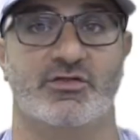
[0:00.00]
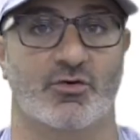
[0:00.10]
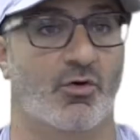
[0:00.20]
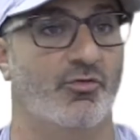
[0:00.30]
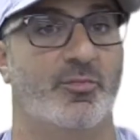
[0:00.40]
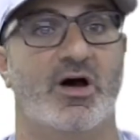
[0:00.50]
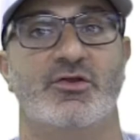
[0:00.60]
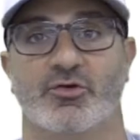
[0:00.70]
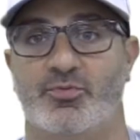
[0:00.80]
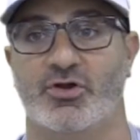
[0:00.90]
either hold the
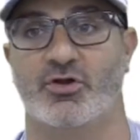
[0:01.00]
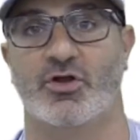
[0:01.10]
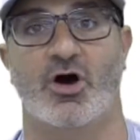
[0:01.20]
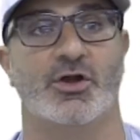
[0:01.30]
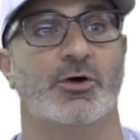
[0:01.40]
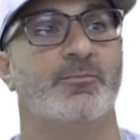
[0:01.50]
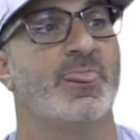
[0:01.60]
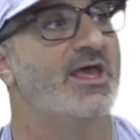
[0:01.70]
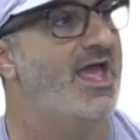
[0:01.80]
button or put it on auto